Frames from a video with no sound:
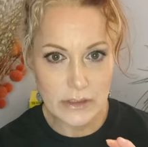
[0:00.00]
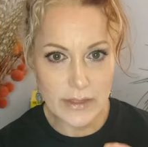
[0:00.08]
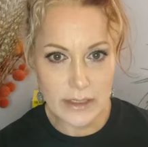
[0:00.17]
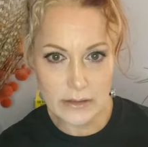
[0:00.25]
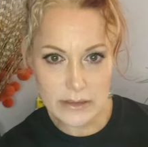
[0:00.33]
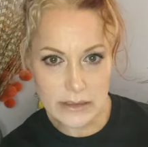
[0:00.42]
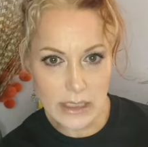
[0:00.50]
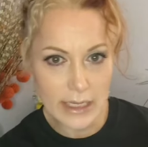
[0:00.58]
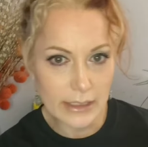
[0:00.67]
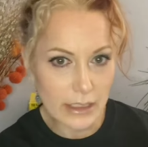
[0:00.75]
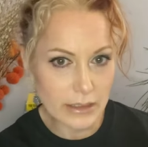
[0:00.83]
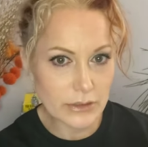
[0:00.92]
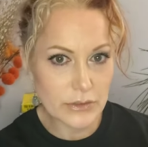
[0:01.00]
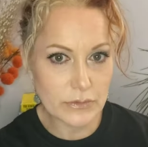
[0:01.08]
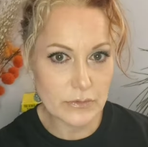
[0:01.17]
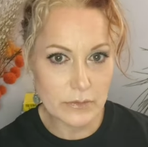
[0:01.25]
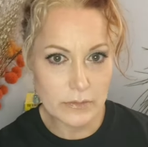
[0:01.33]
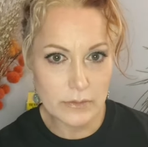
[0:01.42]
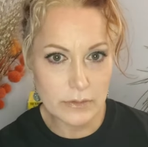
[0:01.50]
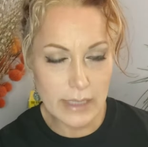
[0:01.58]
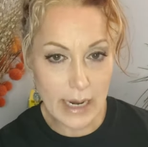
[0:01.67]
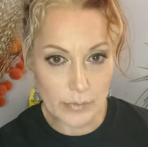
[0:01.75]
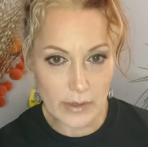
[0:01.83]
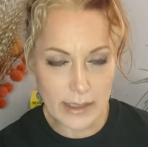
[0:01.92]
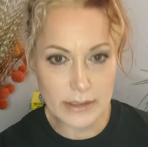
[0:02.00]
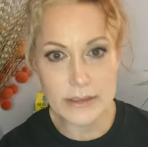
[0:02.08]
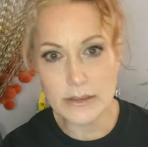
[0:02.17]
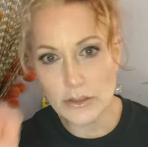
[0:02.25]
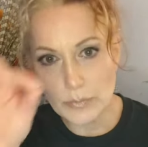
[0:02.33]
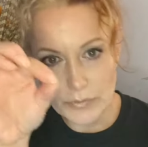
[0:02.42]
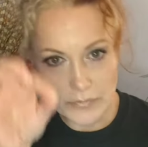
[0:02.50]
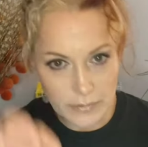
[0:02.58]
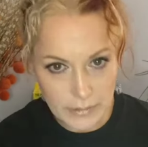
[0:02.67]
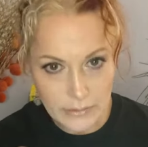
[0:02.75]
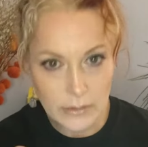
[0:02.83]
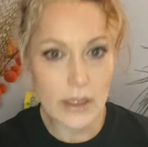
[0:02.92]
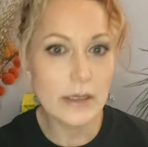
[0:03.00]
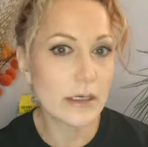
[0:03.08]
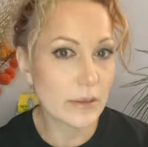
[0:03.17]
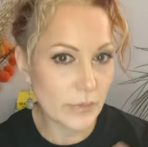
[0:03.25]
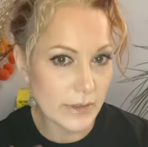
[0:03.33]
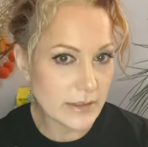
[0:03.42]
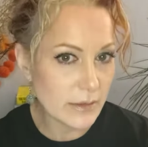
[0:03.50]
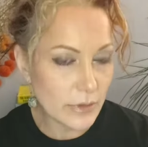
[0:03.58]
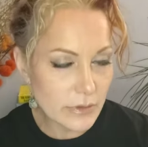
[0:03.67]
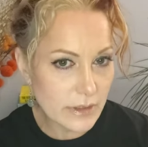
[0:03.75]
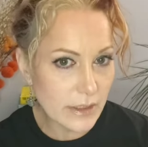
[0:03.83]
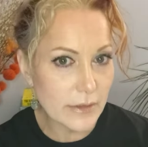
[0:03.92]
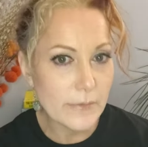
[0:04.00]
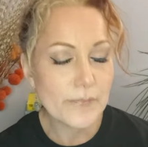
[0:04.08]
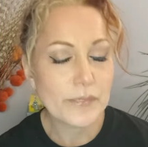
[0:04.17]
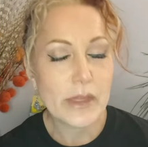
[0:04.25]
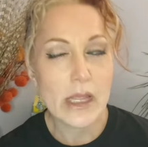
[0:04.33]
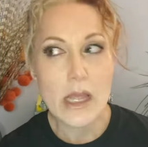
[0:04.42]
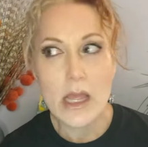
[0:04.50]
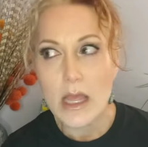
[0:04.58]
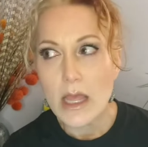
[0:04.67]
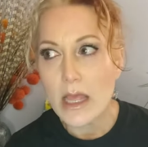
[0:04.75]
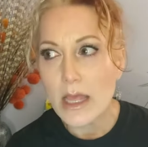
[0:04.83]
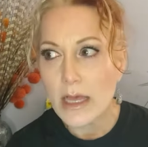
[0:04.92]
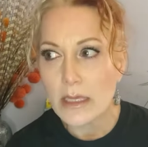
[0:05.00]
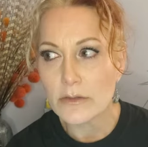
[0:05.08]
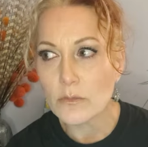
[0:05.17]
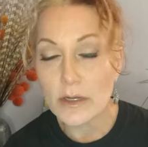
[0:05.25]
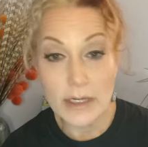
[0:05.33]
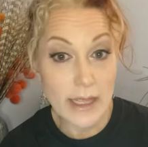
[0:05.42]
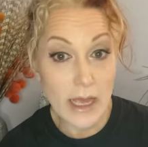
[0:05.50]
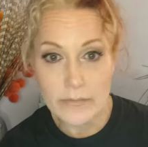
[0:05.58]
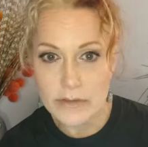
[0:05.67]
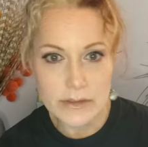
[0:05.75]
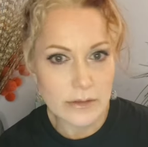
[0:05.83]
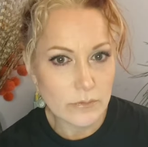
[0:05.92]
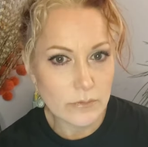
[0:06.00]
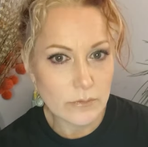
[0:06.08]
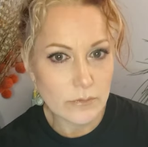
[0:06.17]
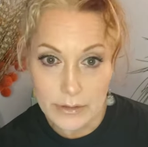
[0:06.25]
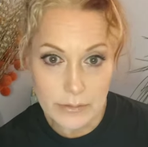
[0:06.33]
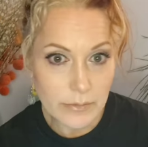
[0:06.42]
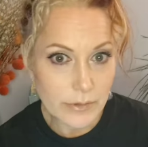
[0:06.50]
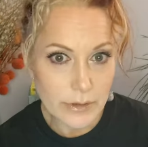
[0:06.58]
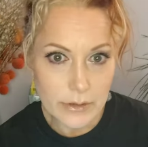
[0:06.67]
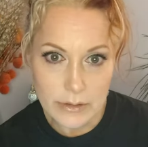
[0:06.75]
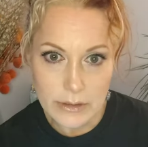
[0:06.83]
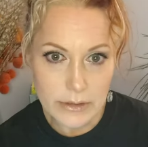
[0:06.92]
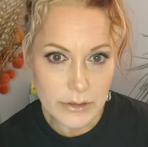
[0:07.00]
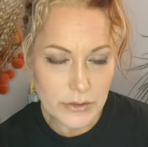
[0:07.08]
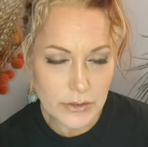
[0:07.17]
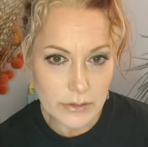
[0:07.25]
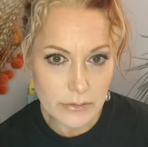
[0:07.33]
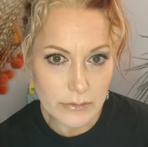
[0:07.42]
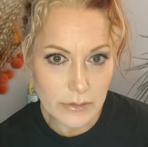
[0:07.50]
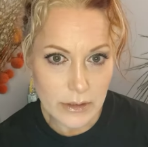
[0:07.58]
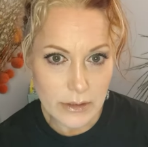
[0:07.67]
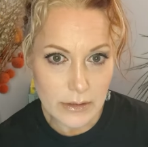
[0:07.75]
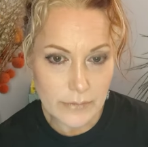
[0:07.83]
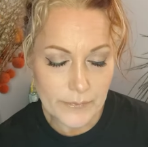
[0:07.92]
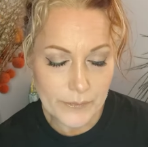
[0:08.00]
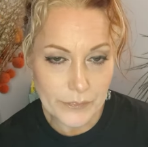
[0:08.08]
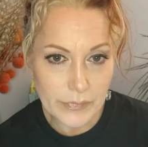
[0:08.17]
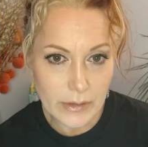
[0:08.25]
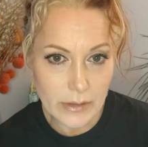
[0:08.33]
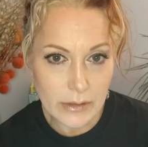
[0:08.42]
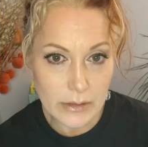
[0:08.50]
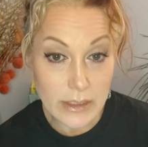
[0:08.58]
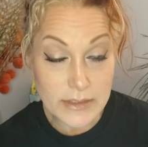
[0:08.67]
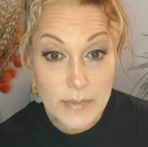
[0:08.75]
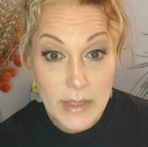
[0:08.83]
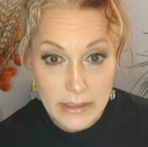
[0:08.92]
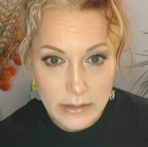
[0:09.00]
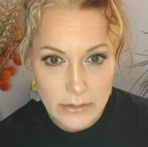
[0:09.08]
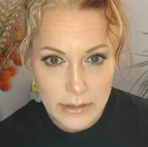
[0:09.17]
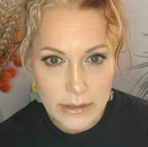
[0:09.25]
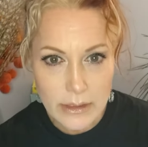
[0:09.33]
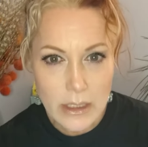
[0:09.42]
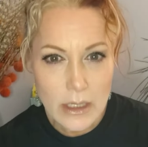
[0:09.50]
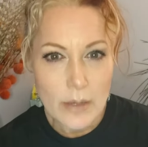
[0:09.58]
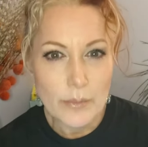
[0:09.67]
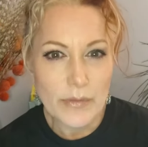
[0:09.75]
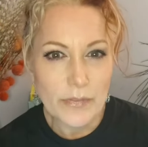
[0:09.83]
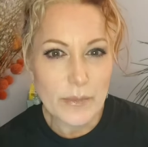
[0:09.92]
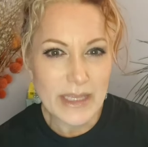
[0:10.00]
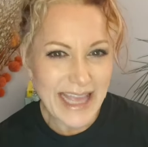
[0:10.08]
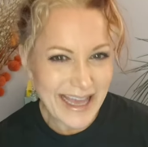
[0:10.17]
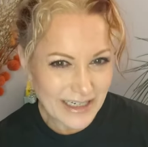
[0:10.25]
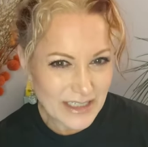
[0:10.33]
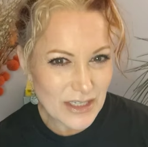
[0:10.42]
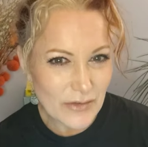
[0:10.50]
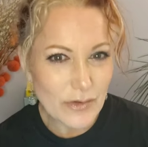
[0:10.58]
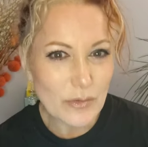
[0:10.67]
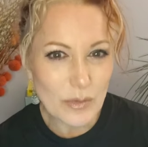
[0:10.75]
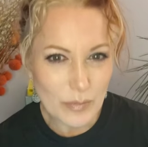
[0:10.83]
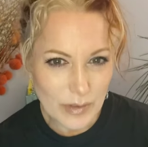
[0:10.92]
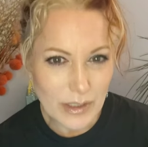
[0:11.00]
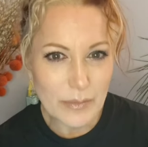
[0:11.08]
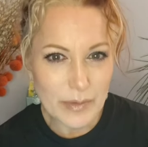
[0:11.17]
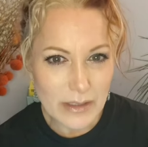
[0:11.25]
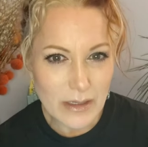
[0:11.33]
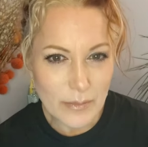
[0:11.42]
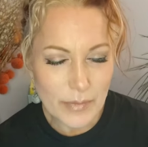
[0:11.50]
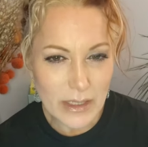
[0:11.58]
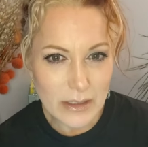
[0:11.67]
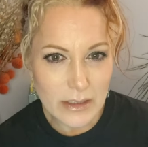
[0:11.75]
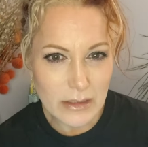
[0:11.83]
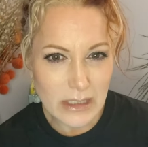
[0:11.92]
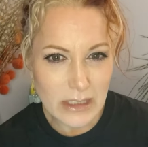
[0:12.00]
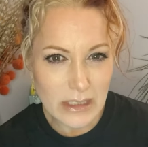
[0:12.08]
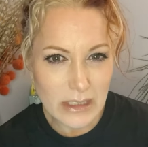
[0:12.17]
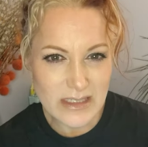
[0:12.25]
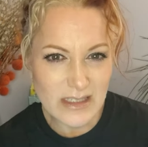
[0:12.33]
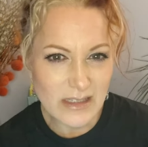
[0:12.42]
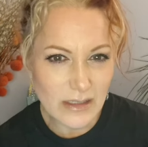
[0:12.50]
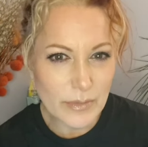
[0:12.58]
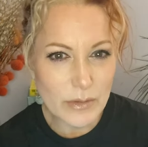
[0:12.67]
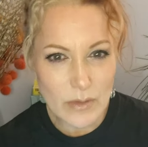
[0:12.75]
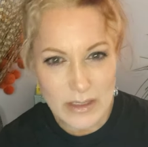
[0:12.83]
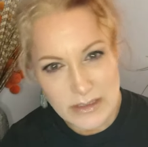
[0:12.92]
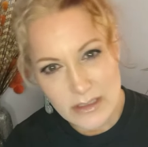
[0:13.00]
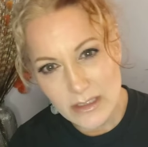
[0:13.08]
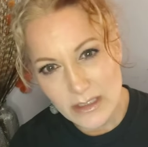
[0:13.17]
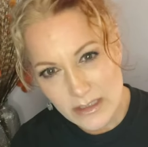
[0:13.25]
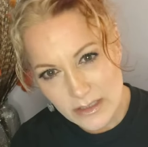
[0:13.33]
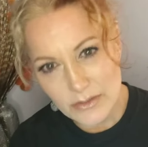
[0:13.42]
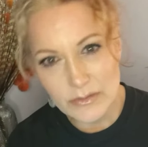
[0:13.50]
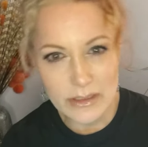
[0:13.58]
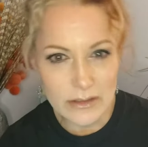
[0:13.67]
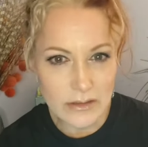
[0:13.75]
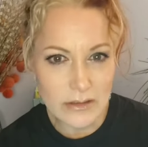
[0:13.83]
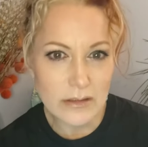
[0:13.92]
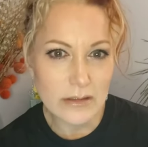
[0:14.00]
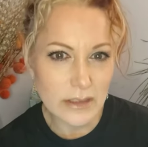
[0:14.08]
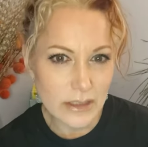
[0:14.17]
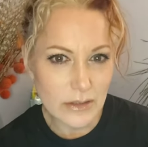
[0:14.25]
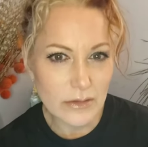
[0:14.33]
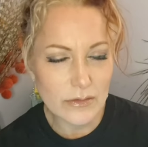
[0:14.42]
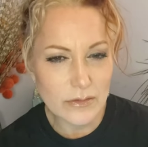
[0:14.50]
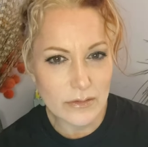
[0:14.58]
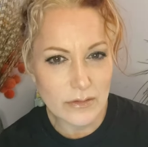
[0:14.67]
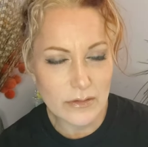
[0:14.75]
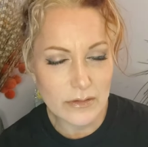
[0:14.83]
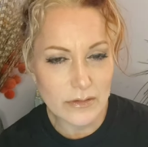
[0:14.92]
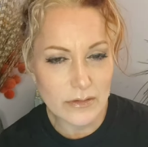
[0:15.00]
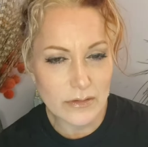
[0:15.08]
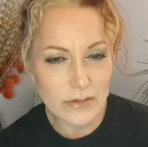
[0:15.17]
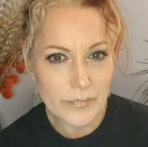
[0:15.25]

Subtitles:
that slide onto the apparatus, and then you put the needle on and it plays the music. And the one I have is in really, really good condition cosmetically, but the mechanics of it were pretty beat up, and it's a little bit rusty, needs a new needle, the